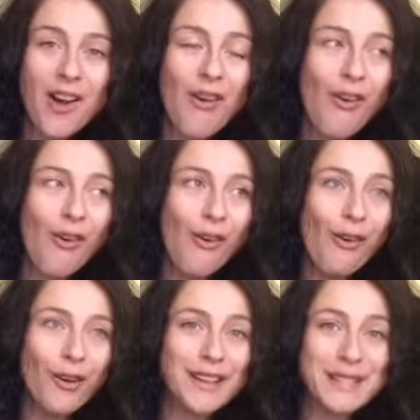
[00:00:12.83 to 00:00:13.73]

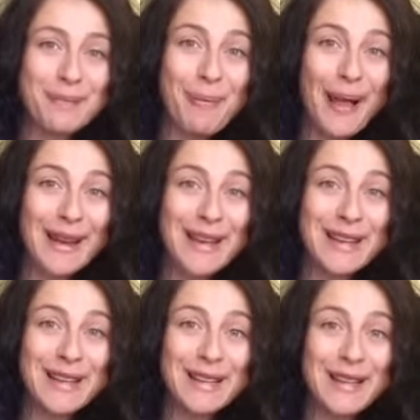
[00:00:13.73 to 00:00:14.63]
or
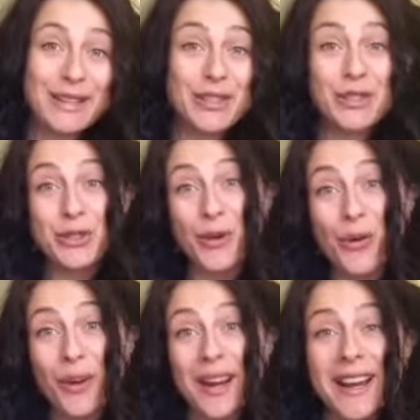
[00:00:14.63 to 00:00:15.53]
explaining a
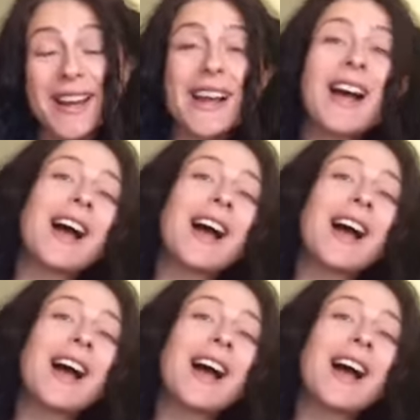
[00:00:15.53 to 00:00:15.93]
story